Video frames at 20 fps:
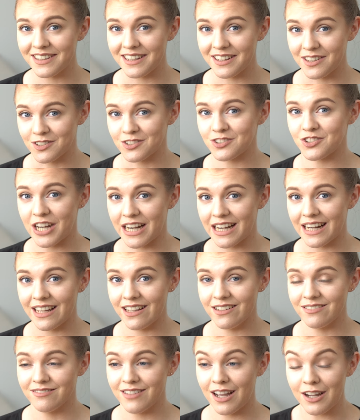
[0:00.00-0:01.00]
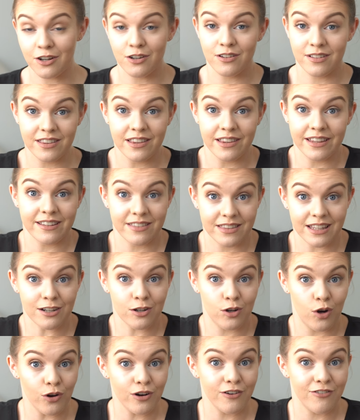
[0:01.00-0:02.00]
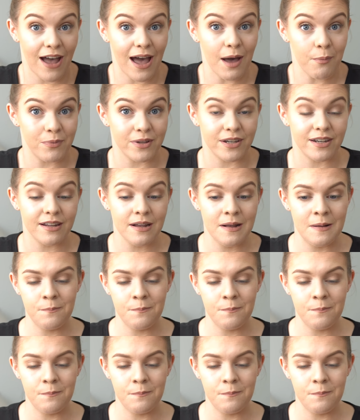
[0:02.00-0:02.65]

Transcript: in Australia. That could have happened.